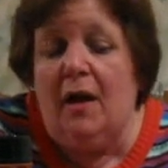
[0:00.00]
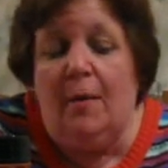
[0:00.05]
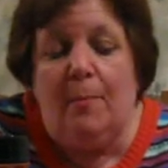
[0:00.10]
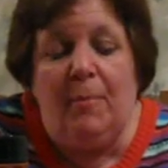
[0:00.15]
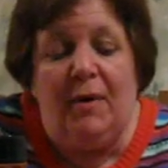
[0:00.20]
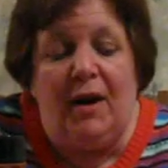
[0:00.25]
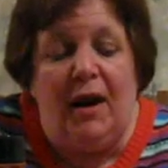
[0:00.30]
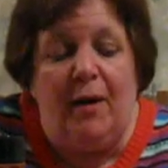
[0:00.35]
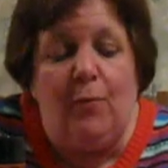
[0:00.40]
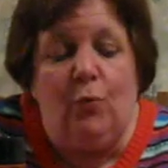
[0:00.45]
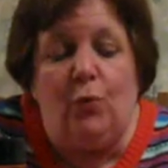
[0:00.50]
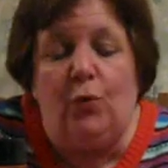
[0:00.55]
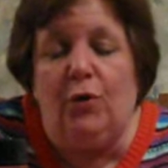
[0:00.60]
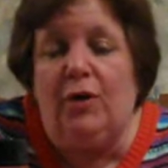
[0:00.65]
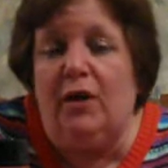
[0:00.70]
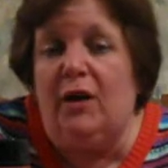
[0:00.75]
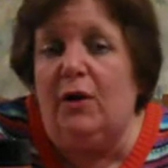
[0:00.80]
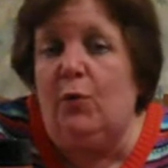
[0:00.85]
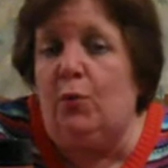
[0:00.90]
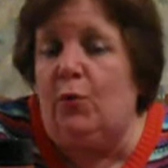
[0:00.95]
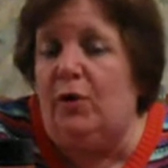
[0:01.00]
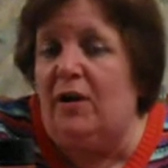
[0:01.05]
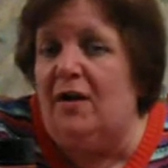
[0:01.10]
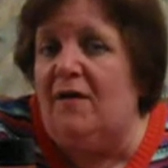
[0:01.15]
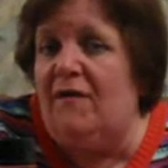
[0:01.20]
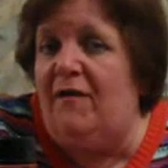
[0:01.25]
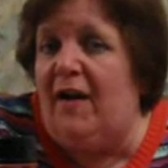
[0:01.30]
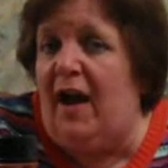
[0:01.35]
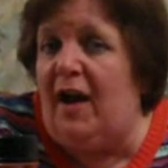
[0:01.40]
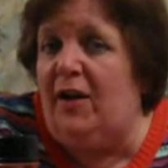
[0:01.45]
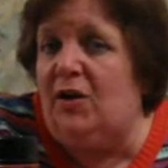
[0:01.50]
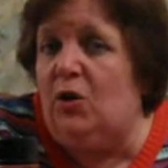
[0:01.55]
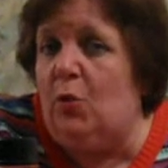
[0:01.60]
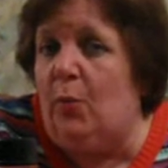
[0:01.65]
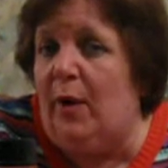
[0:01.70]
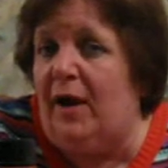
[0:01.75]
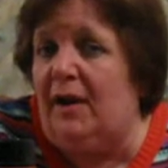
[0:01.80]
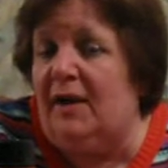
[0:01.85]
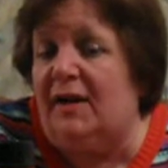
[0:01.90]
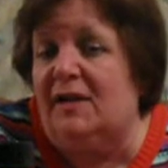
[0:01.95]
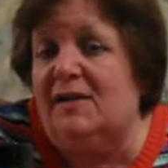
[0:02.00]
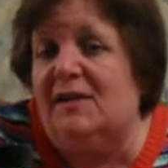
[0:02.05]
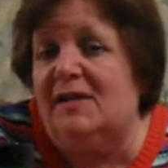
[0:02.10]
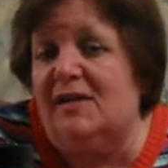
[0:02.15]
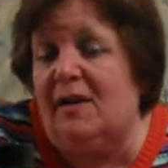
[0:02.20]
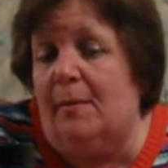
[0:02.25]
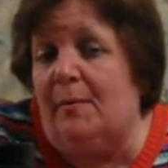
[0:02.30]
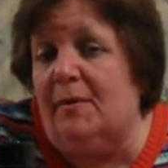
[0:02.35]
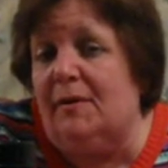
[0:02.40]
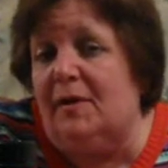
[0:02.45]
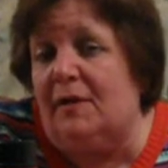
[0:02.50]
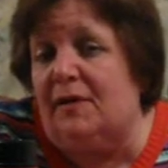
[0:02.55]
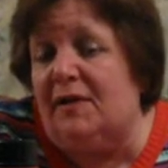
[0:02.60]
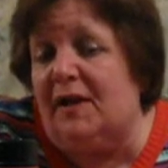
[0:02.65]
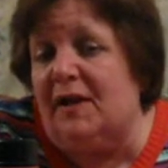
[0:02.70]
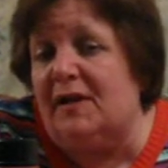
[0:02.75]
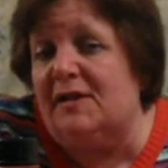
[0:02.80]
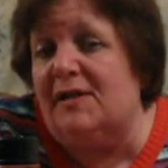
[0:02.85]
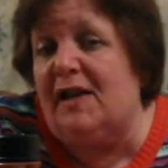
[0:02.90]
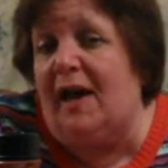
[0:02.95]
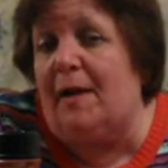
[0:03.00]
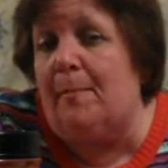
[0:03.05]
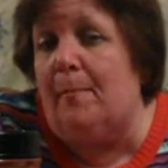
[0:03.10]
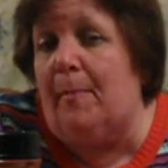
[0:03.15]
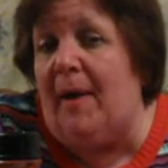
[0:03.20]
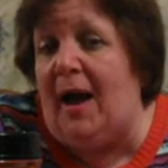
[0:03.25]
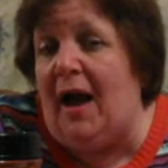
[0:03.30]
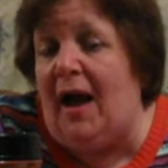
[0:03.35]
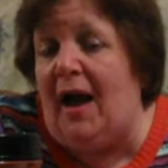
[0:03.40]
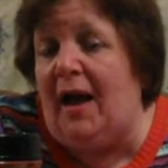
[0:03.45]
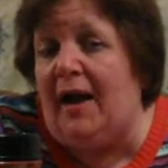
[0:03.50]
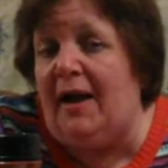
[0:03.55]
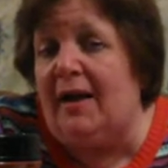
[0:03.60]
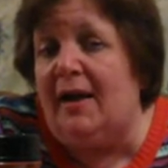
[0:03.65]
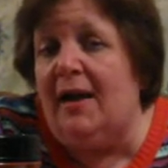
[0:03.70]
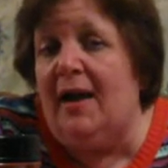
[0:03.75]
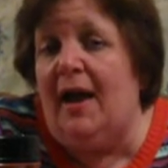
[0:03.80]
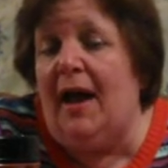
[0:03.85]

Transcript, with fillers: But I'm really reevaluating some of the things I buy